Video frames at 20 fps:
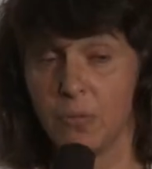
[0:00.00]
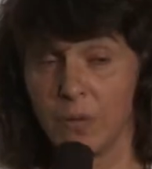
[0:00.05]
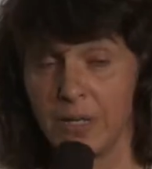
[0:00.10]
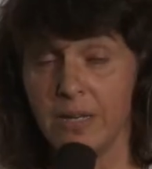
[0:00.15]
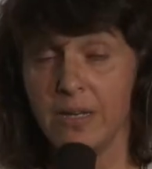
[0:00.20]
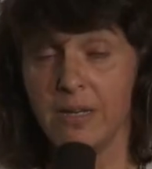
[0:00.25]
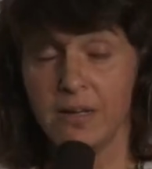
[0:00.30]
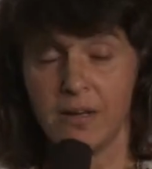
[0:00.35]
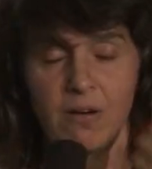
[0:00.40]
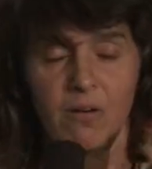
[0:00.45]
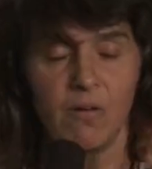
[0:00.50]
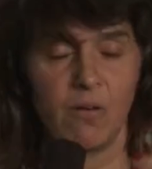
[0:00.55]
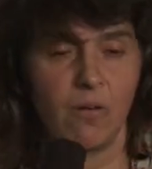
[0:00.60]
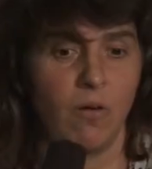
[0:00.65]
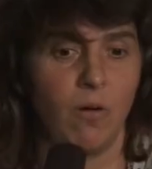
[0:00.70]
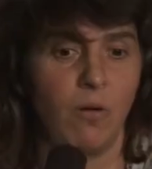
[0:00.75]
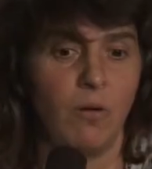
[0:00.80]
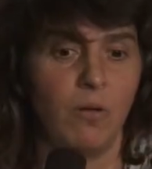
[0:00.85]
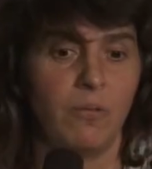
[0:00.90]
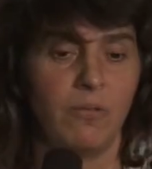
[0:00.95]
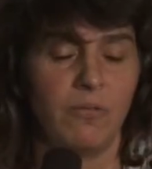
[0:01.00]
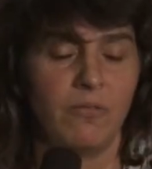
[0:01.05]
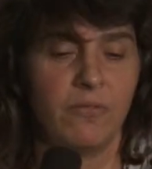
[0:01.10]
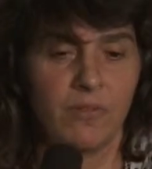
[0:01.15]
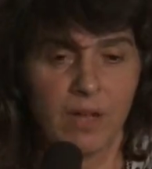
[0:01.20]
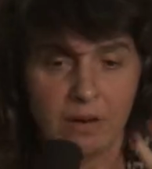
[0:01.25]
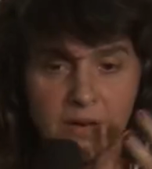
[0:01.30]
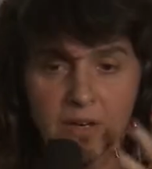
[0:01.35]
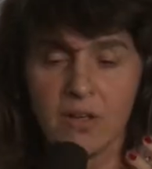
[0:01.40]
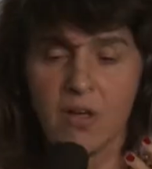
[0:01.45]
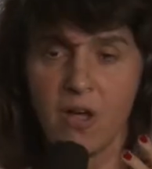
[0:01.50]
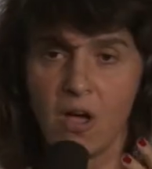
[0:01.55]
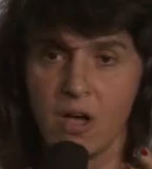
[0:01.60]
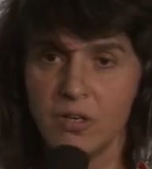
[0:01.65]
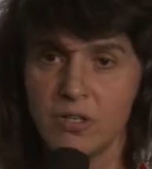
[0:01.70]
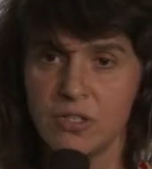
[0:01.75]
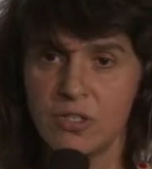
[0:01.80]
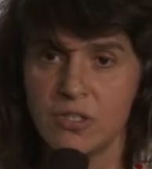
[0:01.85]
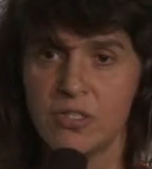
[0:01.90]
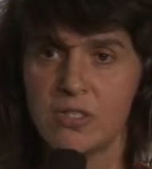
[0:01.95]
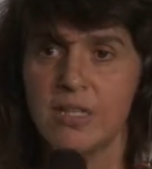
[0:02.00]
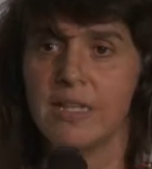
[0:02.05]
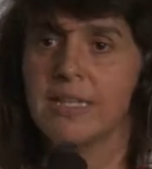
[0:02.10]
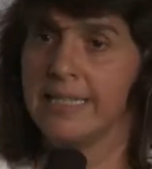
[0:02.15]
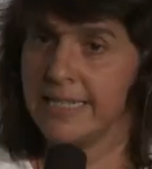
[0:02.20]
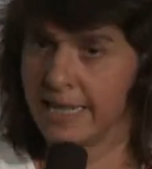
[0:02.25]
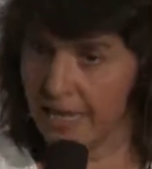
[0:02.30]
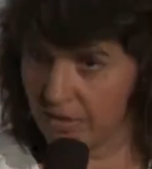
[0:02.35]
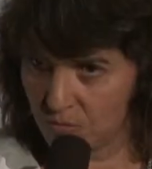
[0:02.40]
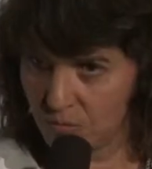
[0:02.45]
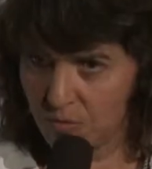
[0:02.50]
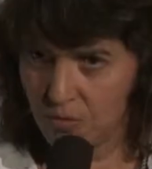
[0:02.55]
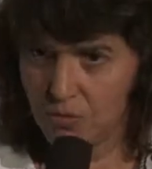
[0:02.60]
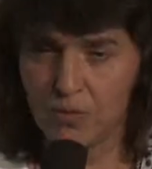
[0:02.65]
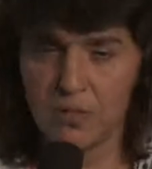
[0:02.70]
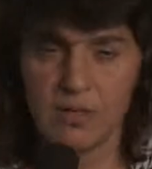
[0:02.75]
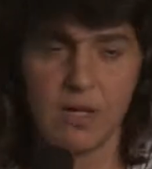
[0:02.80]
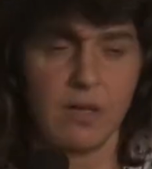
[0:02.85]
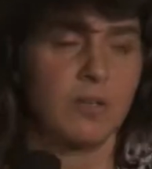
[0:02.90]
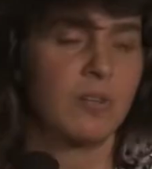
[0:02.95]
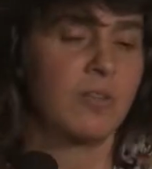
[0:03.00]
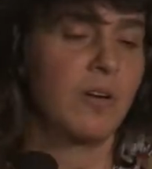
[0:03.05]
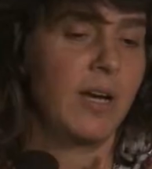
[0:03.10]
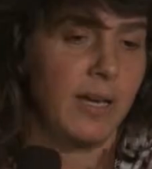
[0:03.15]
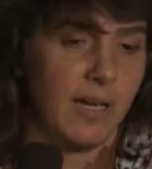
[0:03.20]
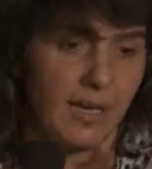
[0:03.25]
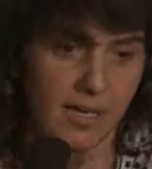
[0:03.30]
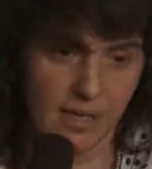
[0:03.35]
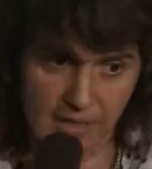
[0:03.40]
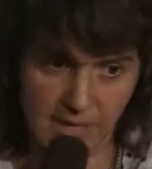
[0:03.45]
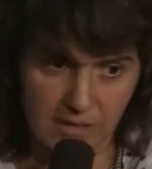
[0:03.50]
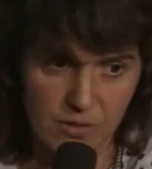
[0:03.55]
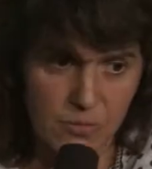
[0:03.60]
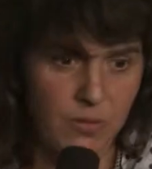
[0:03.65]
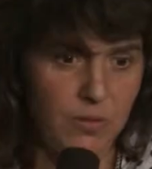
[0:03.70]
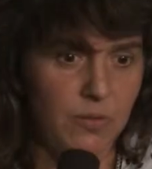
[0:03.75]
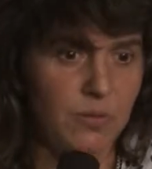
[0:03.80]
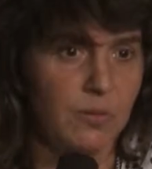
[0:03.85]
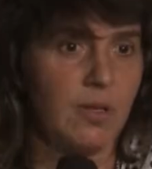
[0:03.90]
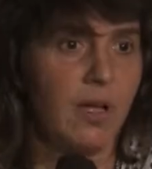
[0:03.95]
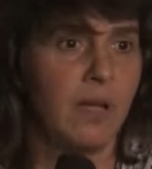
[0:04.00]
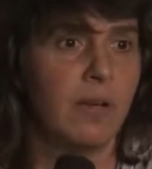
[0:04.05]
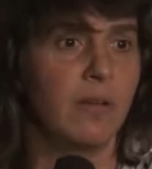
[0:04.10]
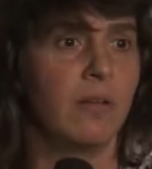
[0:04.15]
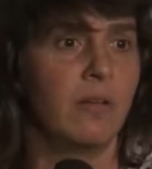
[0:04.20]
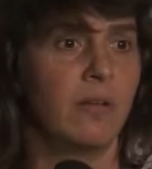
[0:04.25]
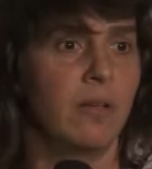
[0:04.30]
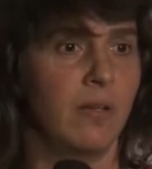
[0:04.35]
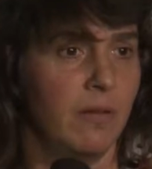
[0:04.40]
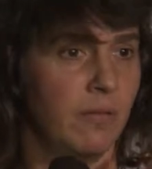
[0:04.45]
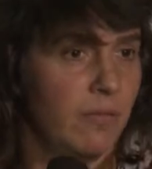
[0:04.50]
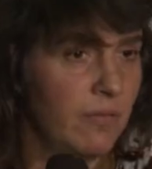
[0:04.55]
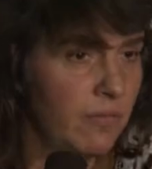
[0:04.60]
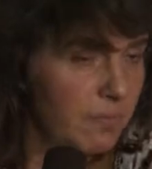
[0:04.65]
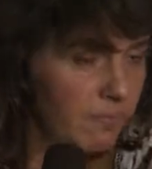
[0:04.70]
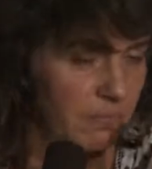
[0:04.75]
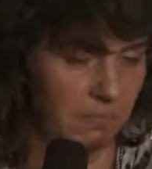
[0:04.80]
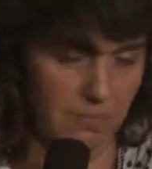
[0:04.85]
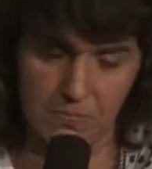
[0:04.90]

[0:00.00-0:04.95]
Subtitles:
We are all very conscious that, yes, we do a lot of training, yes, we do a lot of